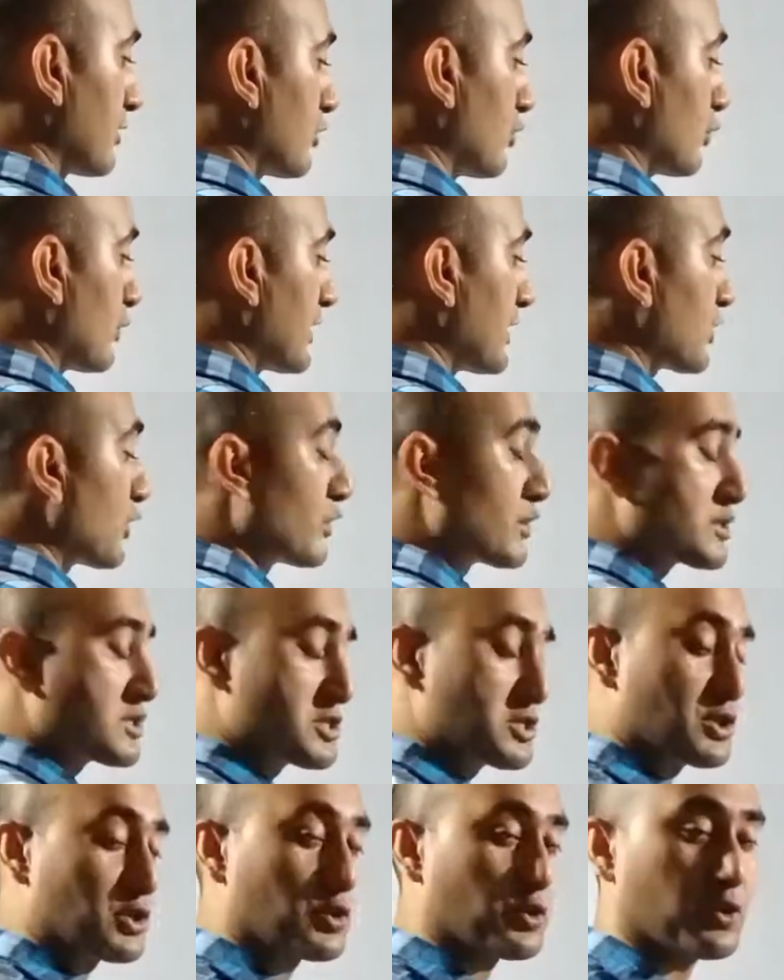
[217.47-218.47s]
We got
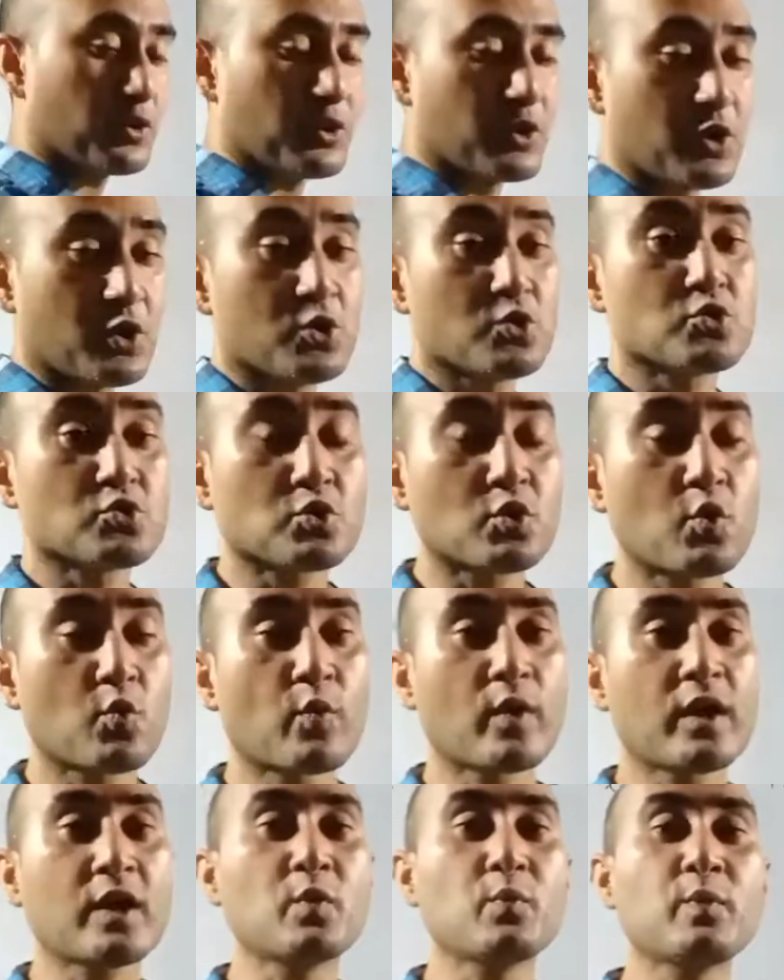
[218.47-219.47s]
0. So
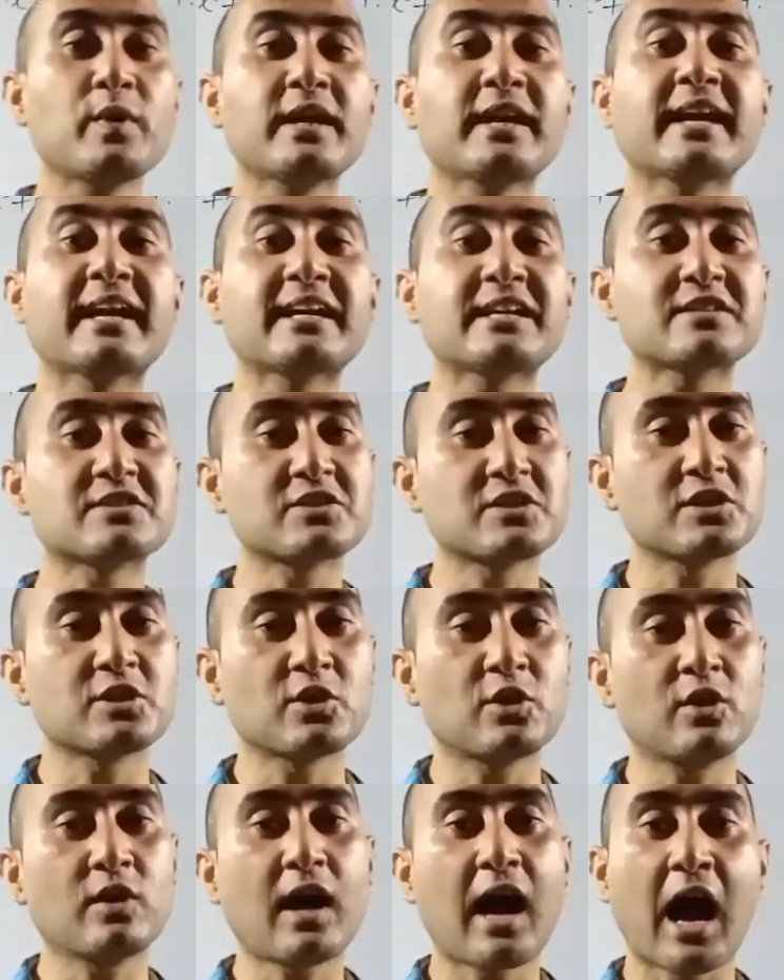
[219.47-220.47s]
when we get
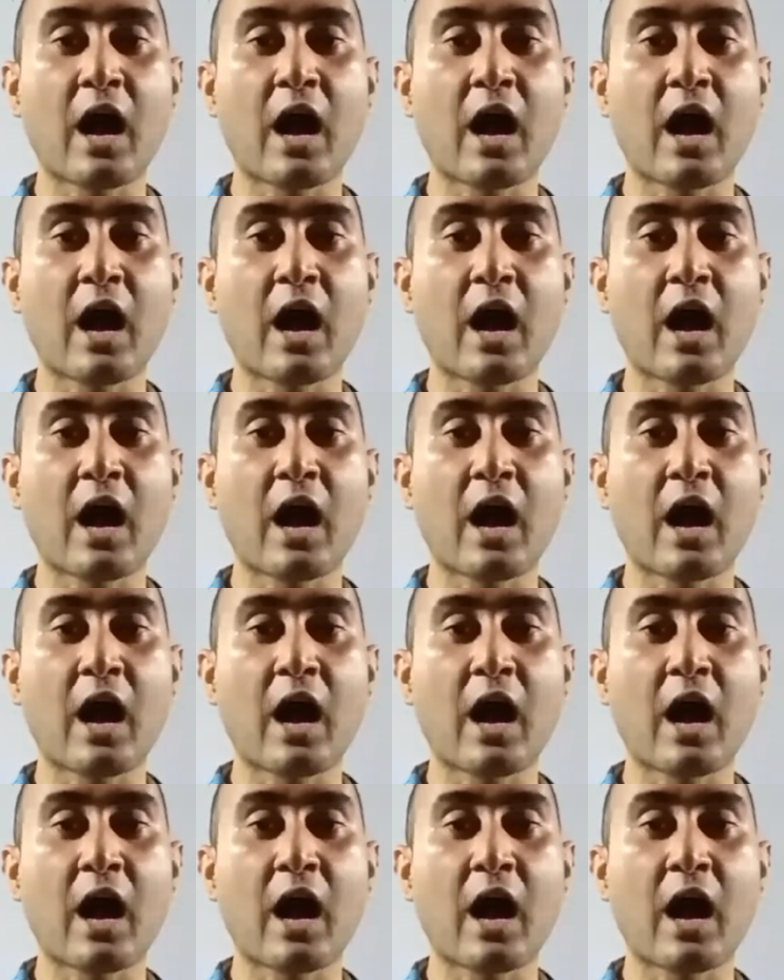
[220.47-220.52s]
0,